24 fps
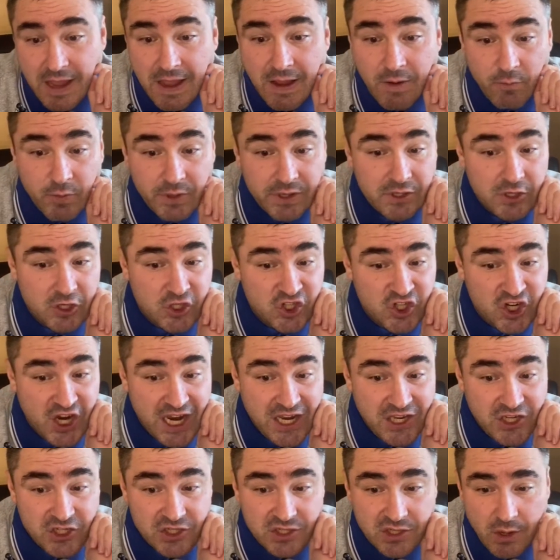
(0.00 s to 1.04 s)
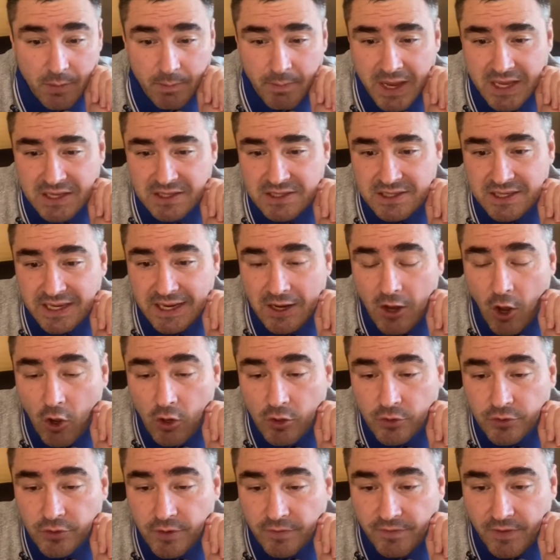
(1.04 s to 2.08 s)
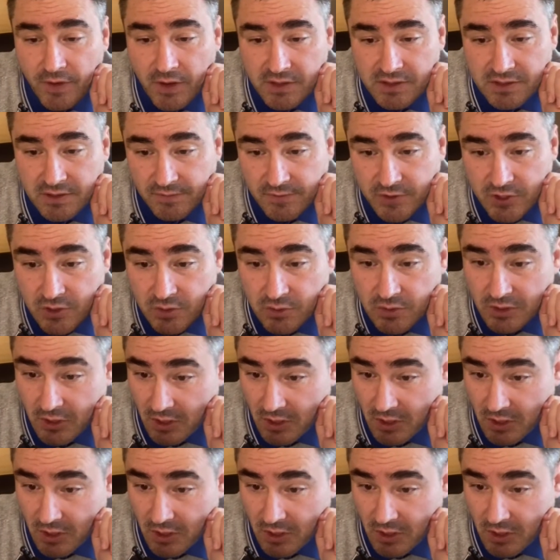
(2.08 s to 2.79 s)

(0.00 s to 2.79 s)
with the changes commencing on the 1st of June.